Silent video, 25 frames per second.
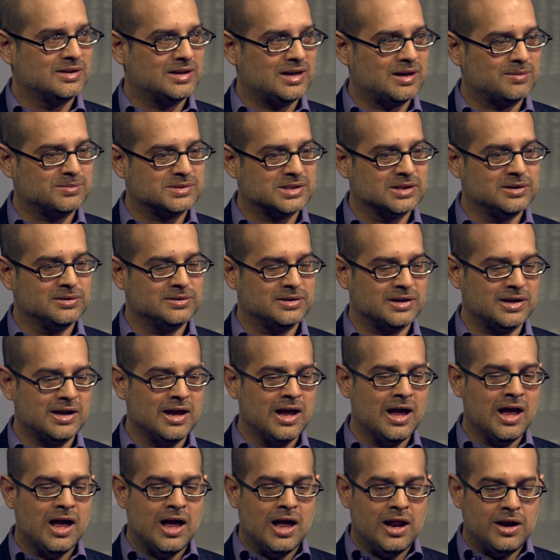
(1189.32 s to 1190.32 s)
Absolutely.
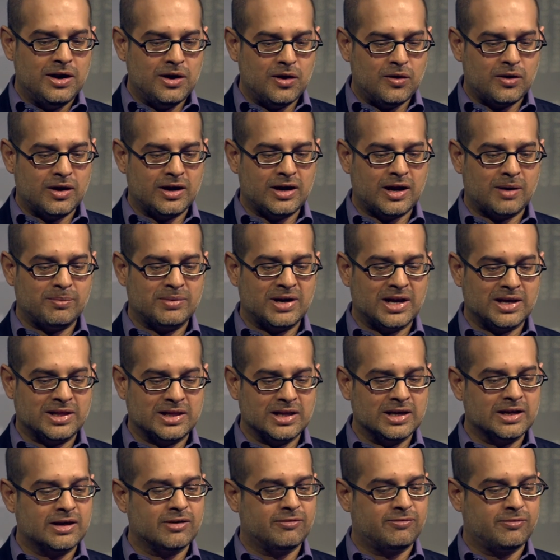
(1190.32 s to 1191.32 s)
Mm. No, and I mean, I
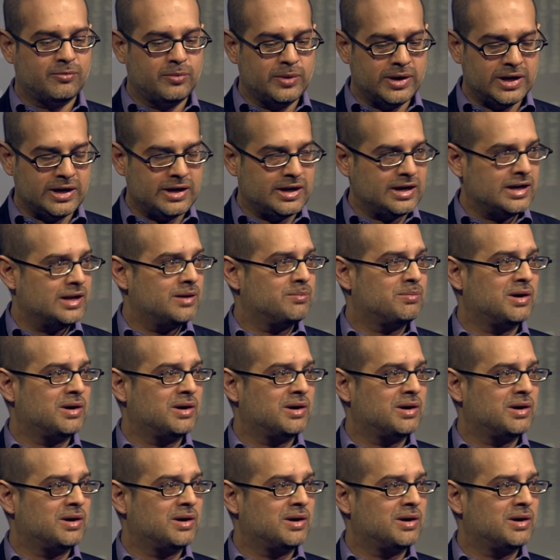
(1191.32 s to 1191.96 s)
think if we in